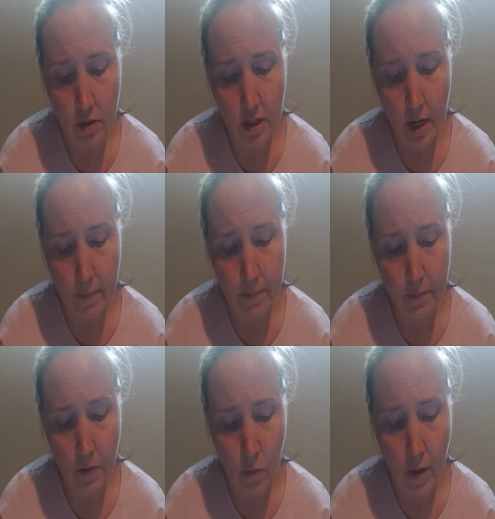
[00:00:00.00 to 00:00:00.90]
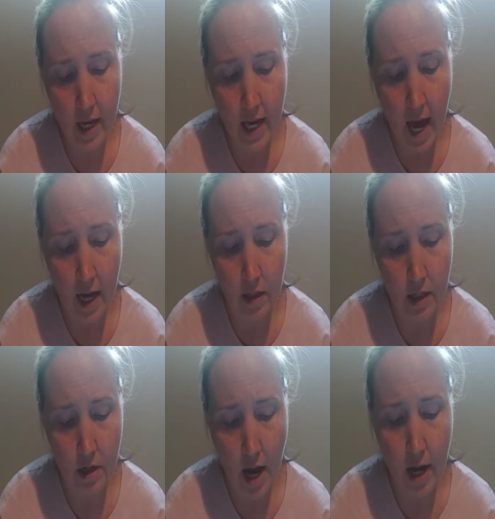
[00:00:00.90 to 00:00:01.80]
"If you're looking for a fight,
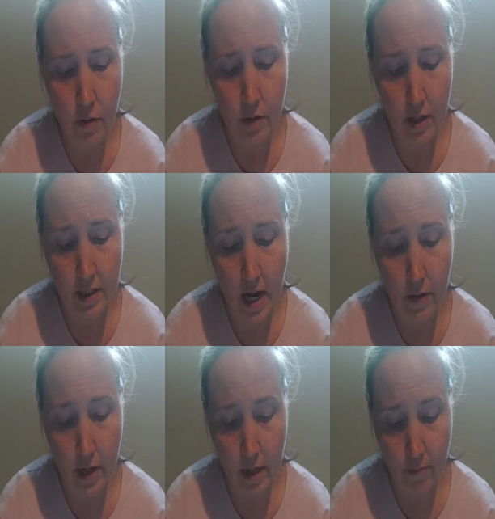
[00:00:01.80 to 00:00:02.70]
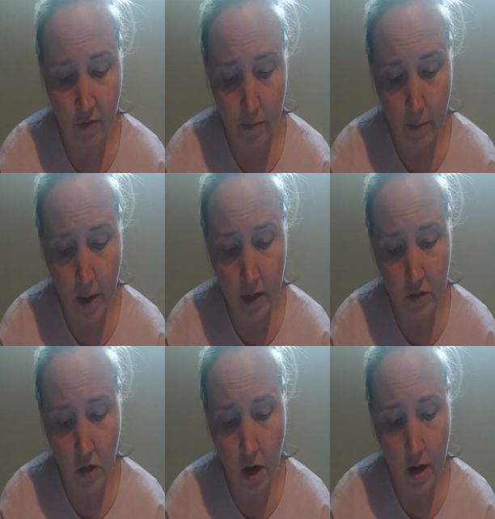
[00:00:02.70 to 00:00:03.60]
Mouse, you've come to the right town," she
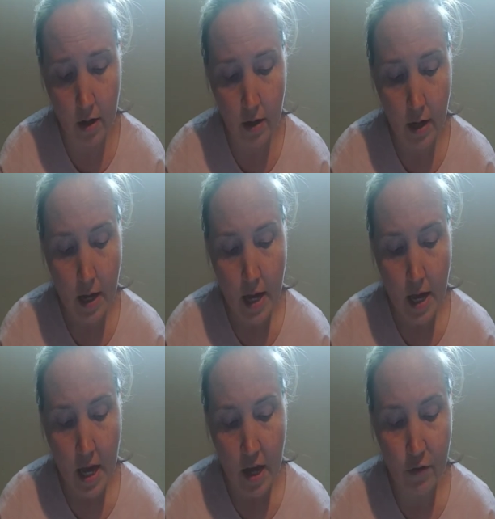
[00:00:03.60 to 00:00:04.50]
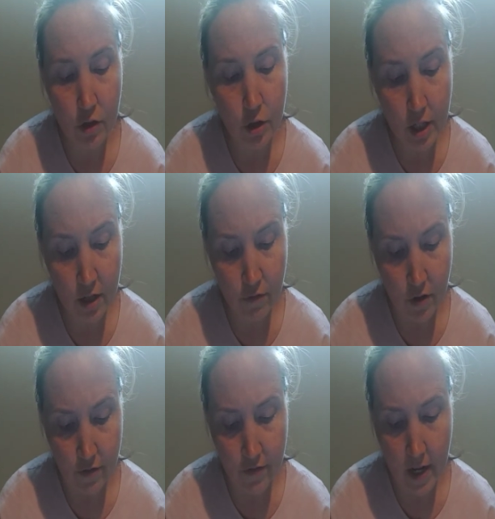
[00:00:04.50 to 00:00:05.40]
said. Tensing her muscles, she
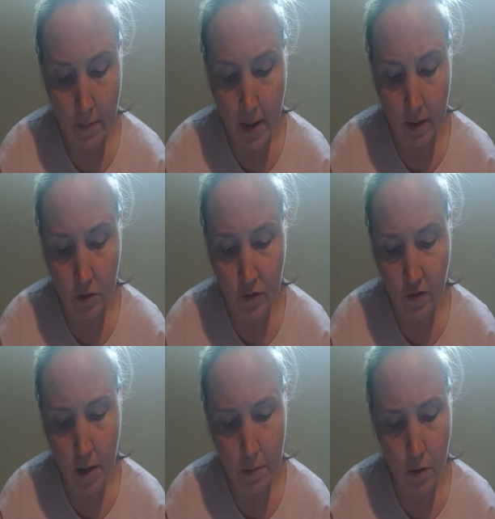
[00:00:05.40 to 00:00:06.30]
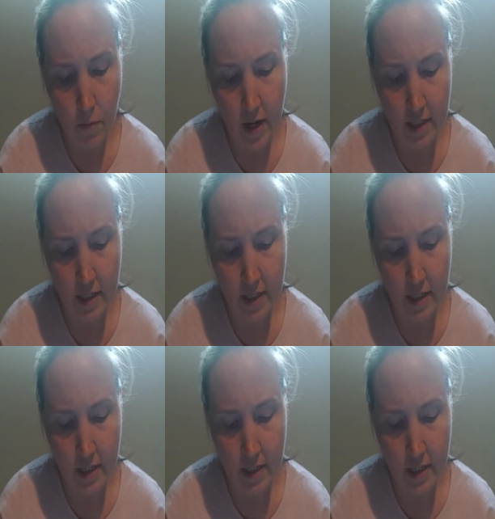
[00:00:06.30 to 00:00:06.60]
prepared to jump again.